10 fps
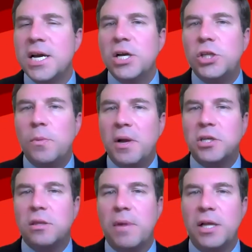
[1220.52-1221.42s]
You
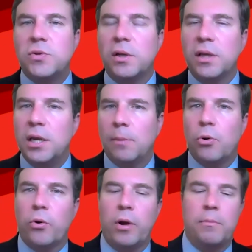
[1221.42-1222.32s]
mentioned the Main Street Lending
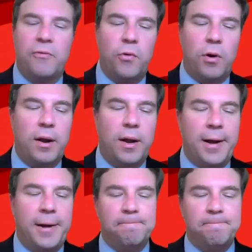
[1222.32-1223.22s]
Program before.
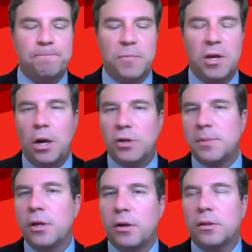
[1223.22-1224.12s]

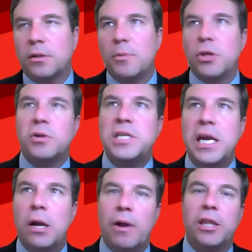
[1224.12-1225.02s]
Some of the
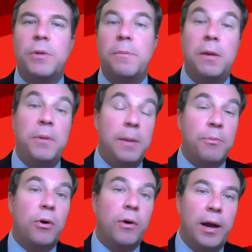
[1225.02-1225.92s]
critique around the PPP
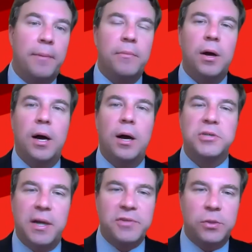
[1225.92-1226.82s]
program,
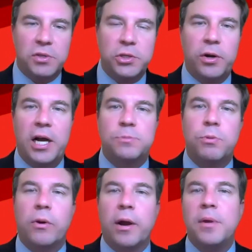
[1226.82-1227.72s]
which obviously wasn't your guys'
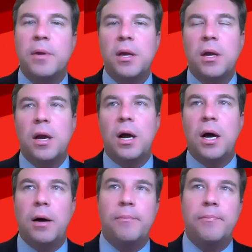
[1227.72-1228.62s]
program,
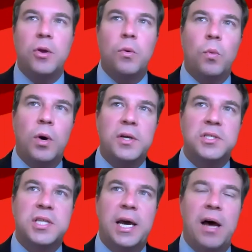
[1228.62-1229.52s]
was
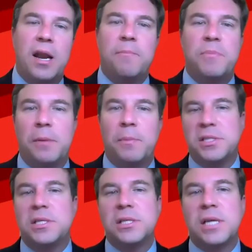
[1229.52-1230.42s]
that a lot of big
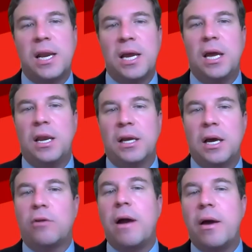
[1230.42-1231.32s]
businesses got in and kind
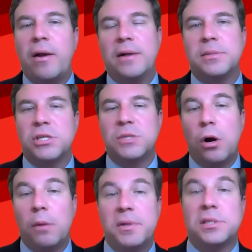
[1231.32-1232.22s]
of crowded out some of the
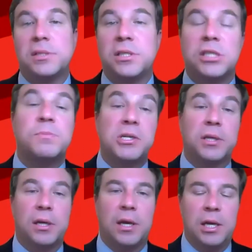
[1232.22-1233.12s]
smaller businesses,
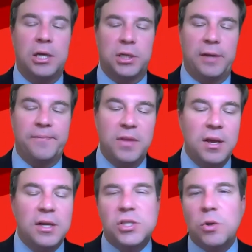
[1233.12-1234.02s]
especially initially.
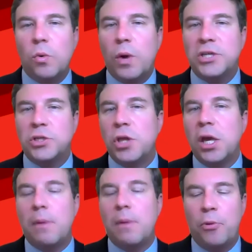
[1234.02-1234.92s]
So as you're
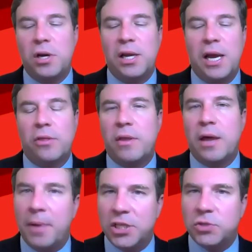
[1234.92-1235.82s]
thinking about putting together
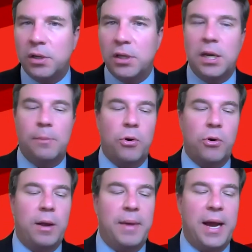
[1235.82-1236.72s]
that Main Street Lending
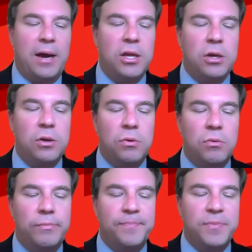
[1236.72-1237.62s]
Program, how do
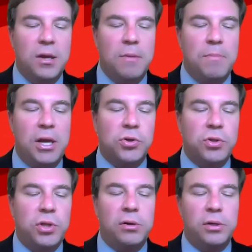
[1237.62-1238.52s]
you make sure
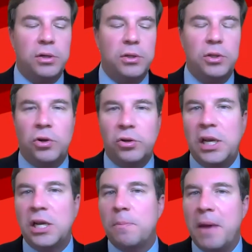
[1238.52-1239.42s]
that you're
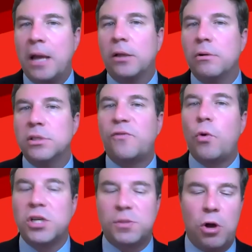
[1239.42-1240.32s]
leading to bank loans
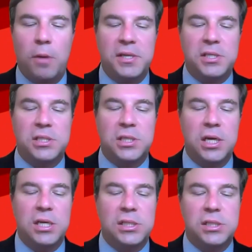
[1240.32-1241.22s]
for small
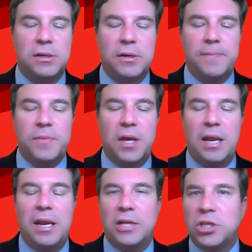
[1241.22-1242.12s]
businesses
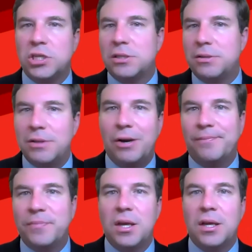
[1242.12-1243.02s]
and not just,
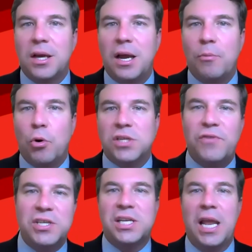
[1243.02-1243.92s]
kind of more
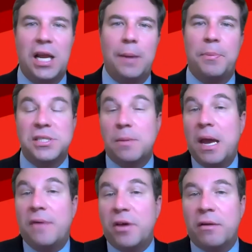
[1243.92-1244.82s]
sophisticated companies that may
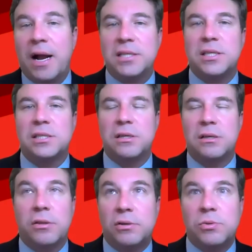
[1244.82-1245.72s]
have other access to
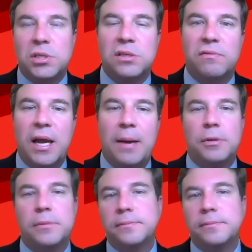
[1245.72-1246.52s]
other sources of capital?